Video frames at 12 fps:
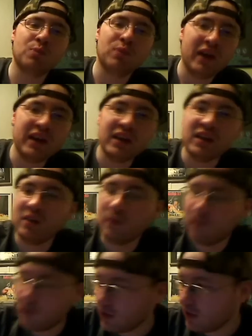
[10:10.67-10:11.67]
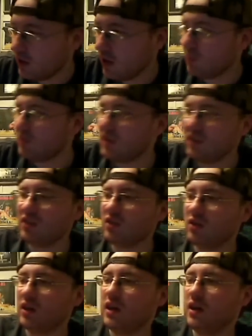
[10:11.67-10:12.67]
the plane to fuck it up. This
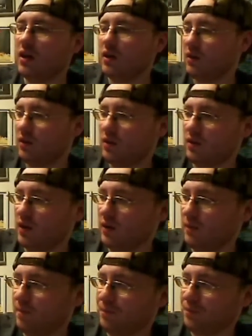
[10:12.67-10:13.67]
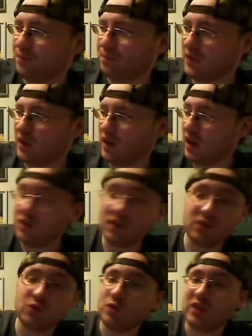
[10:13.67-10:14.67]
is uh, I thought
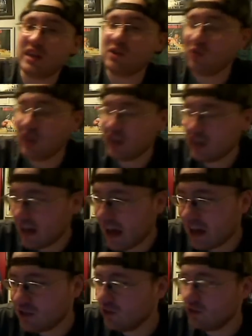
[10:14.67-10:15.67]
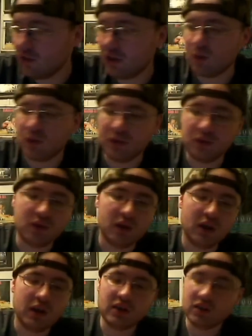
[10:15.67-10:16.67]
it was a really entertaining action sequence.
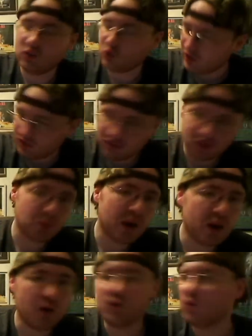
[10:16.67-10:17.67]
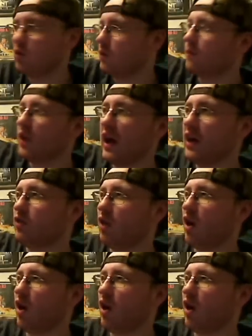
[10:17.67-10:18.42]
tries to use his parachute, it flies